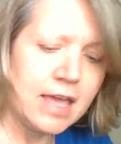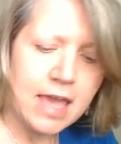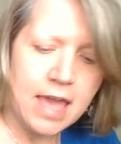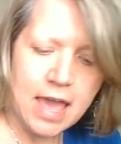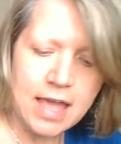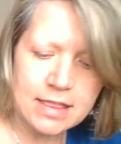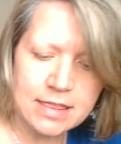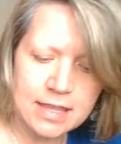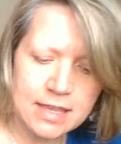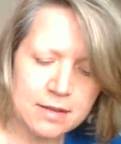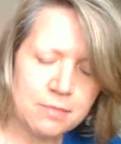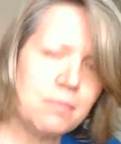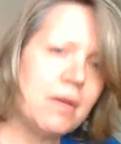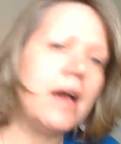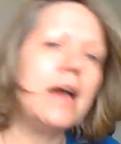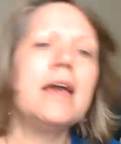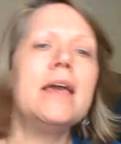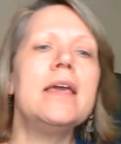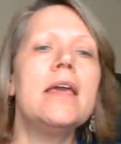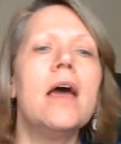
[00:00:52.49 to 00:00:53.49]
And then
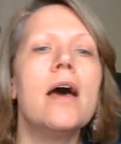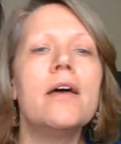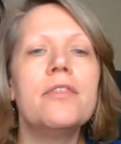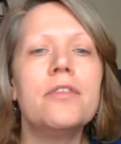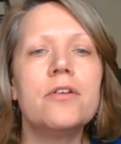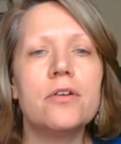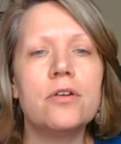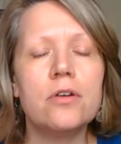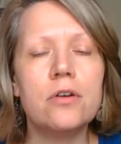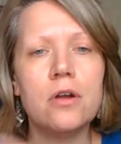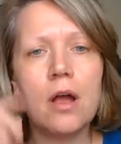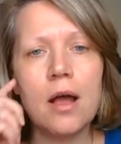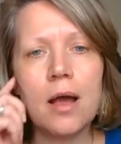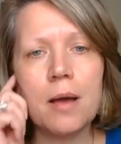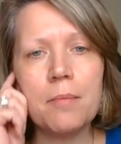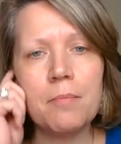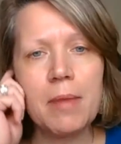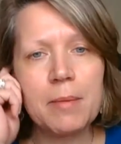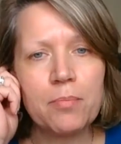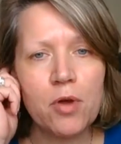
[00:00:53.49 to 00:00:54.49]
my other,
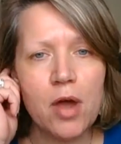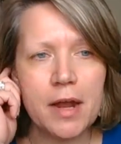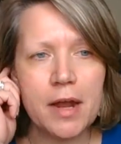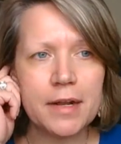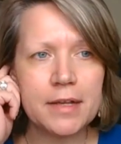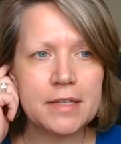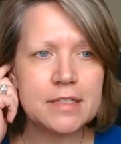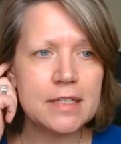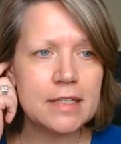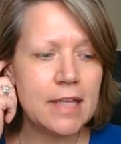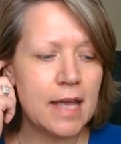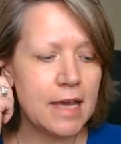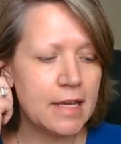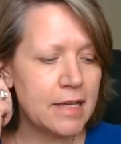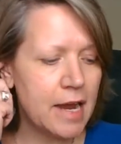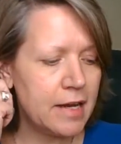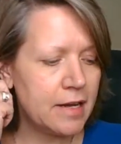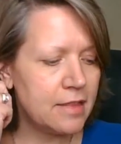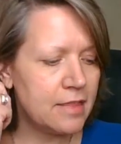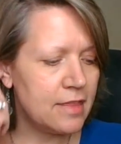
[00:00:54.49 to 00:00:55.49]
my products and that
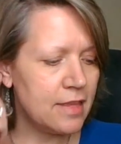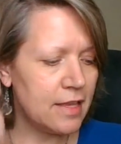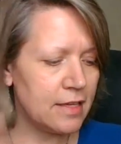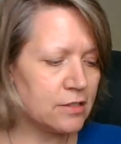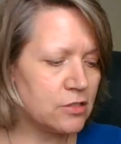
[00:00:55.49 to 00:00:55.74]
kind of thing.